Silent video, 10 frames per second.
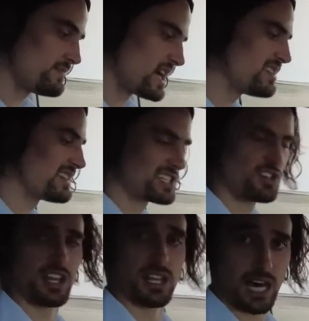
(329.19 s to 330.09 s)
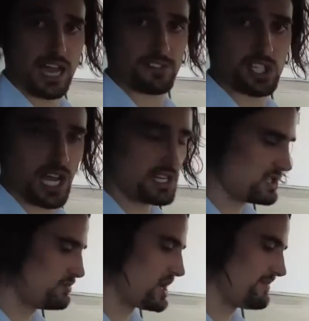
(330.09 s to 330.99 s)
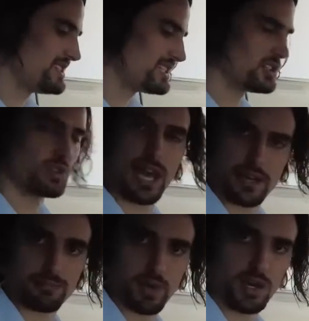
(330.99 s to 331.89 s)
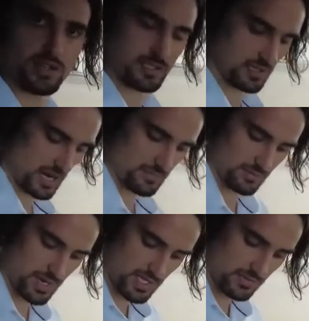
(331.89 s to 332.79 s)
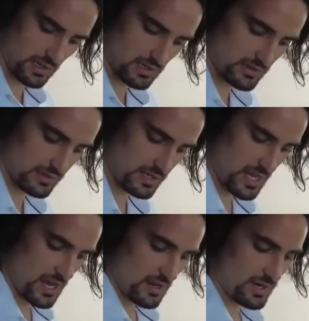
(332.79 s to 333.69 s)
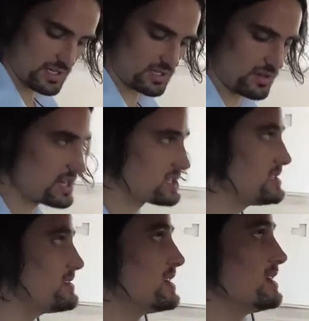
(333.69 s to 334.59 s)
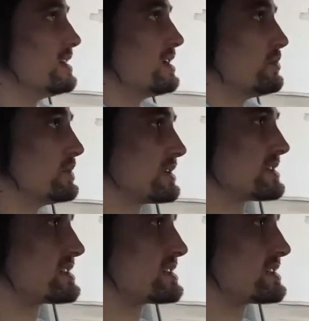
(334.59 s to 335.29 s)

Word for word: I know that's not life changing, but it's a little added bonus. A couple of months of included registration. We've got a